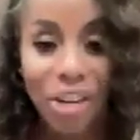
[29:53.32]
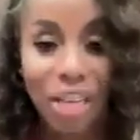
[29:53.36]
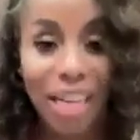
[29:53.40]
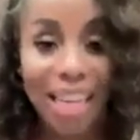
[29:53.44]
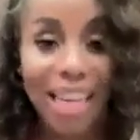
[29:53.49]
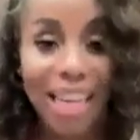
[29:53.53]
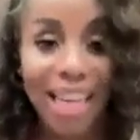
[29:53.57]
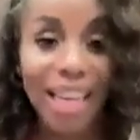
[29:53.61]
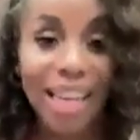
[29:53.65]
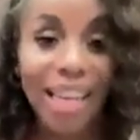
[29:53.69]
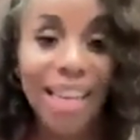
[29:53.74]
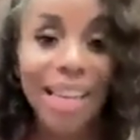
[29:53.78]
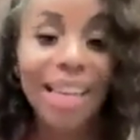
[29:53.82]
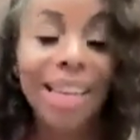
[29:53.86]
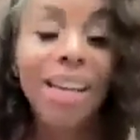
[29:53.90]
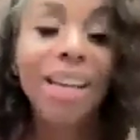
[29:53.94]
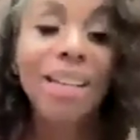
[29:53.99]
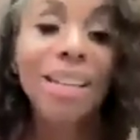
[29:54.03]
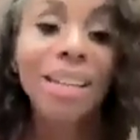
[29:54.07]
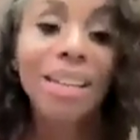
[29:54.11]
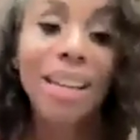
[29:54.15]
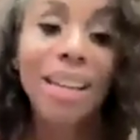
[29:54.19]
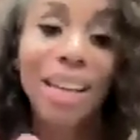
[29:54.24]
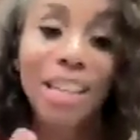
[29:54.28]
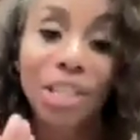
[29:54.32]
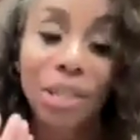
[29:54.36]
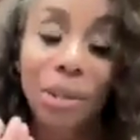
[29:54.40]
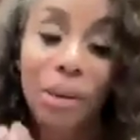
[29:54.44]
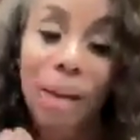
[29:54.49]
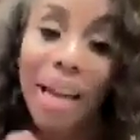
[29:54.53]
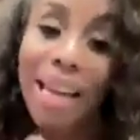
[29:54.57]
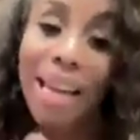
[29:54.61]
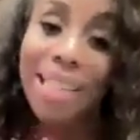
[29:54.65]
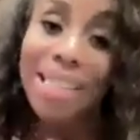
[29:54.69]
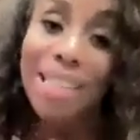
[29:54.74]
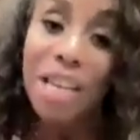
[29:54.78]
And you're going to inhale, and as you
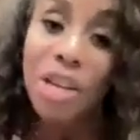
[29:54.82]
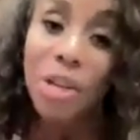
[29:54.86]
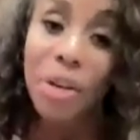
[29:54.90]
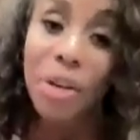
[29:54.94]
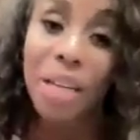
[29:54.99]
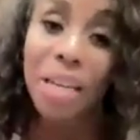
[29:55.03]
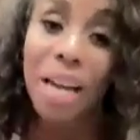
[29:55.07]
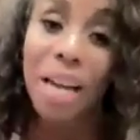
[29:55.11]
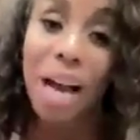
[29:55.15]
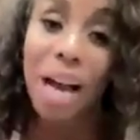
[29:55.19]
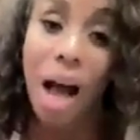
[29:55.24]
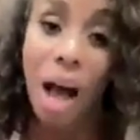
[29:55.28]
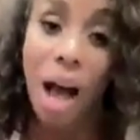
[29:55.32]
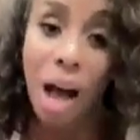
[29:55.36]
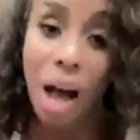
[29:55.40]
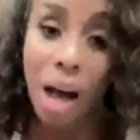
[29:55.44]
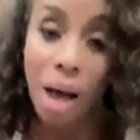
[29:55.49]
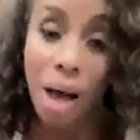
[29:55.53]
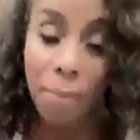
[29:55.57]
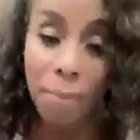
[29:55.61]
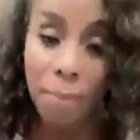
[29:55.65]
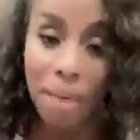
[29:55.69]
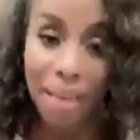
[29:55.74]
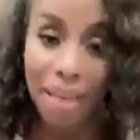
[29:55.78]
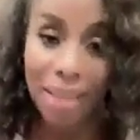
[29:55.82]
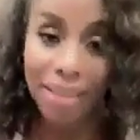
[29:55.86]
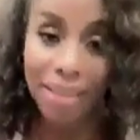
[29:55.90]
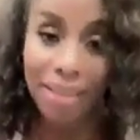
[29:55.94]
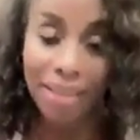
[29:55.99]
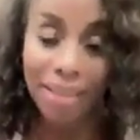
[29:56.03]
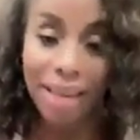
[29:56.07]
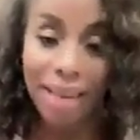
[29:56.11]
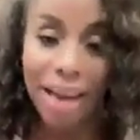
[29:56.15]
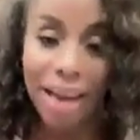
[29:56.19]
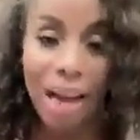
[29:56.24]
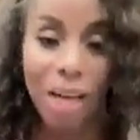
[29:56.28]
exhale, you're going to hum it.
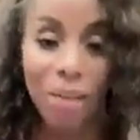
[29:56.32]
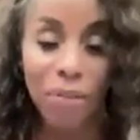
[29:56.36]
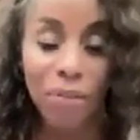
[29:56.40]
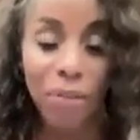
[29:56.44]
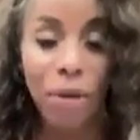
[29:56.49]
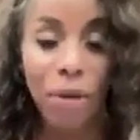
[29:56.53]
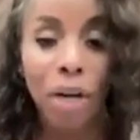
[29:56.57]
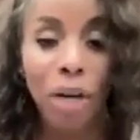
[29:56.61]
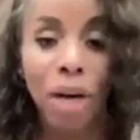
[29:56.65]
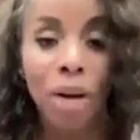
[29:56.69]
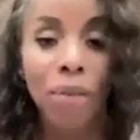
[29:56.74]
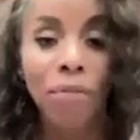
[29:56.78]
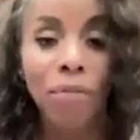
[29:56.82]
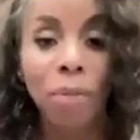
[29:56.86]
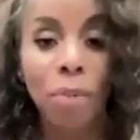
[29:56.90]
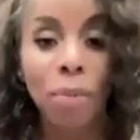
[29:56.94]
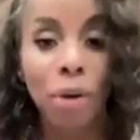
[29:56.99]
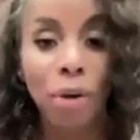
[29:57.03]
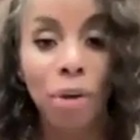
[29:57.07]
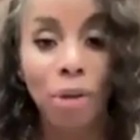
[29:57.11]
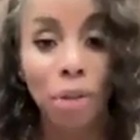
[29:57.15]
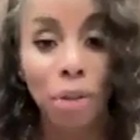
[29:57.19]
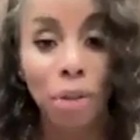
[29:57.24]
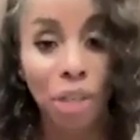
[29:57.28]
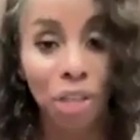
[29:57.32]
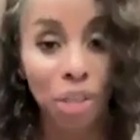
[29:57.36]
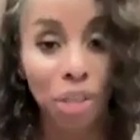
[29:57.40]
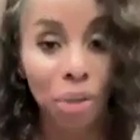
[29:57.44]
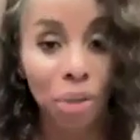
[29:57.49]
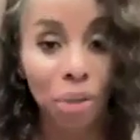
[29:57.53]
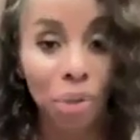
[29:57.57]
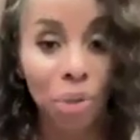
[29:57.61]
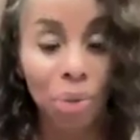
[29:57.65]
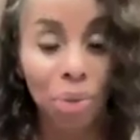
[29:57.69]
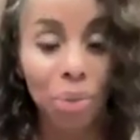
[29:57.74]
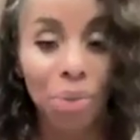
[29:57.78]
Now, if you're comfortable, you can
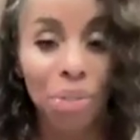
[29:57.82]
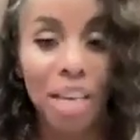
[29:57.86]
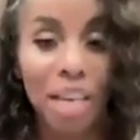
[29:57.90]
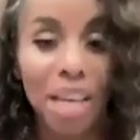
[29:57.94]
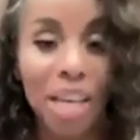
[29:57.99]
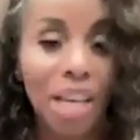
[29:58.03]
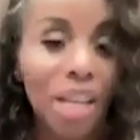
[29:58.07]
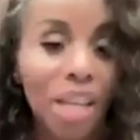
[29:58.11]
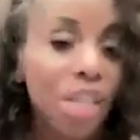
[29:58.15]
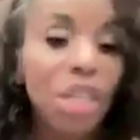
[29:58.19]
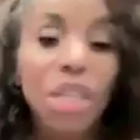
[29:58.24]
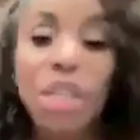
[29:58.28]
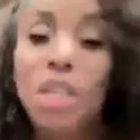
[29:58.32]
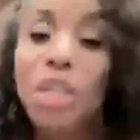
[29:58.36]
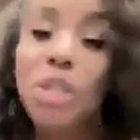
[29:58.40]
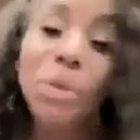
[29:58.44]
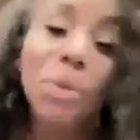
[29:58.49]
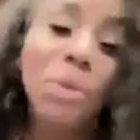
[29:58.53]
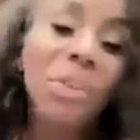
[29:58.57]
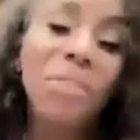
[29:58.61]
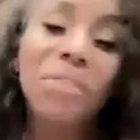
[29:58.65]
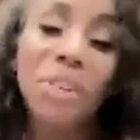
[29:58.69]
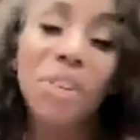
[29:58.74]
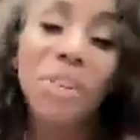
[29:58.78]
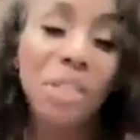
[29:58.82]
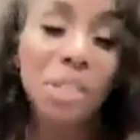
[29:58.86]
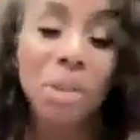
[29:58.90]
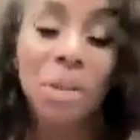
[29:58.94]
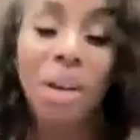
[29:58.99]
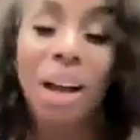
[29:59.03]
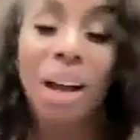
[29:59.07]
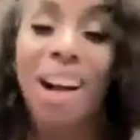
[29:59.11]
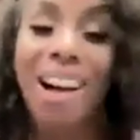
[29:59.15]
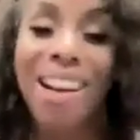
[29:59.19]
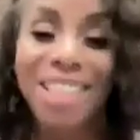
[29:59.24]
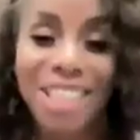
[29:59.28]
use
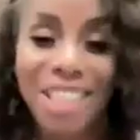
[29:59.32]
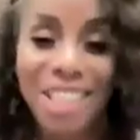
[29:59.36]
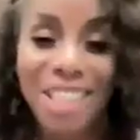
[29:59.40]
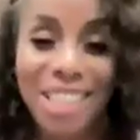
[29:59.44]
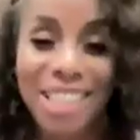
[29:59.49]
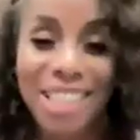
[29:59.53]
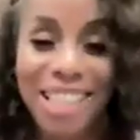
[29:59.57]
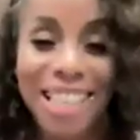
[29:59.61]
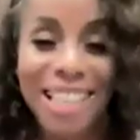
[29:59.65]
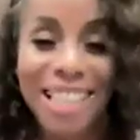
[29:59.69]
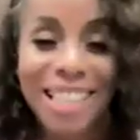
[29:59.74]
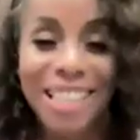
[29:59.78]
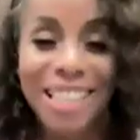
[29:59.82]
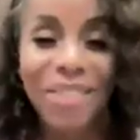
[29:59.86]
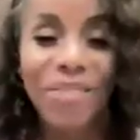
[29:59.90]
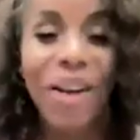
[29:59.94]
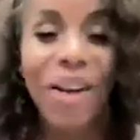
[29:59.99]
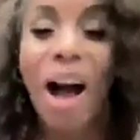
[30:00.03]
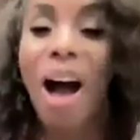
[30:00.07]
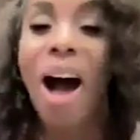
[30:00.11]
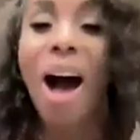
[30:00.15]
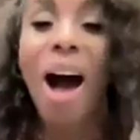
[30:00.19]
universal consciousness of